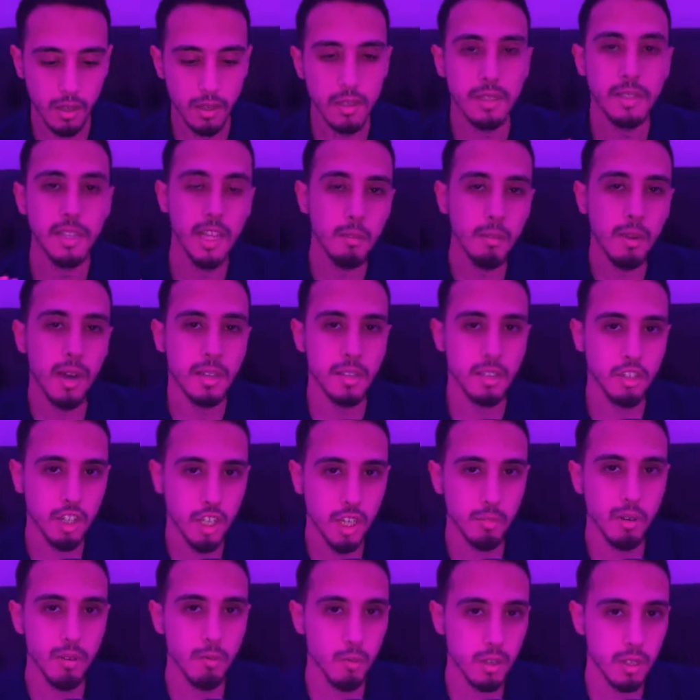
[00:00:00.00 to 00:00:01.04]
Same as
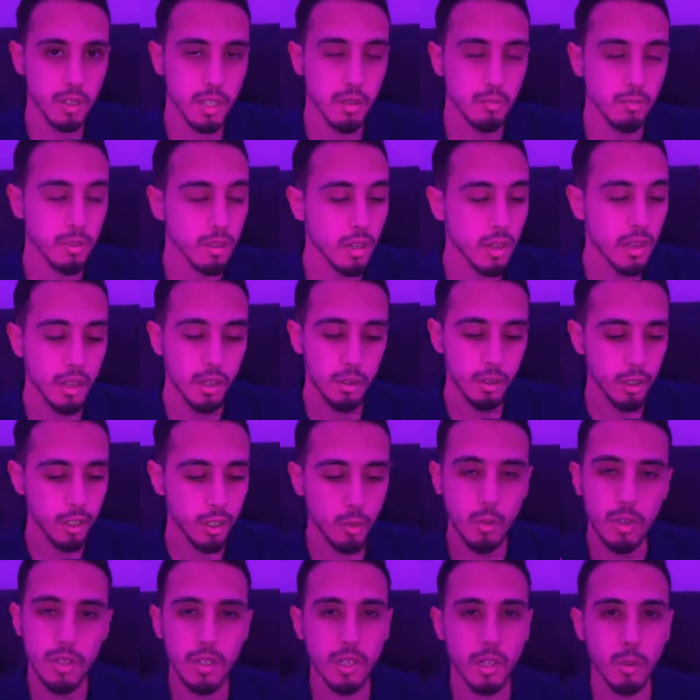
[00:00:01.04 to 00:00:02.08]
Shiba, for example. You
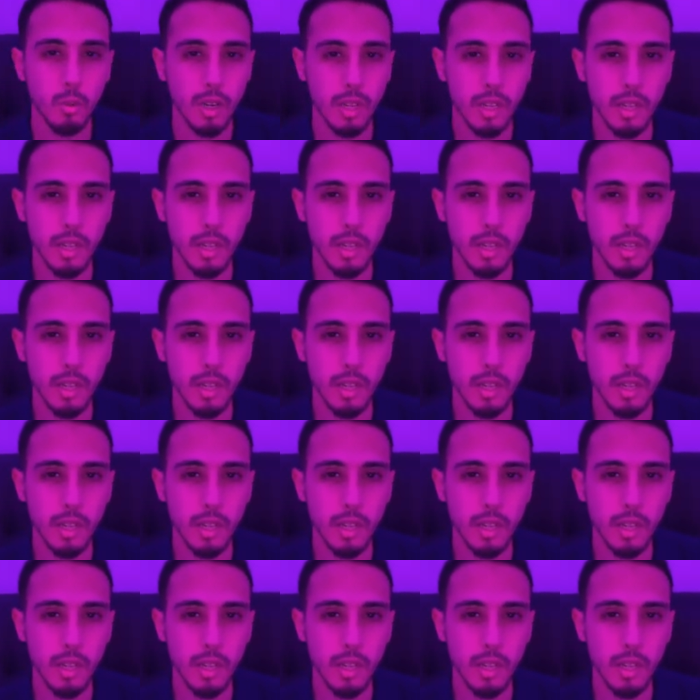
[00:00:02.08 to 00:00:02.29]
will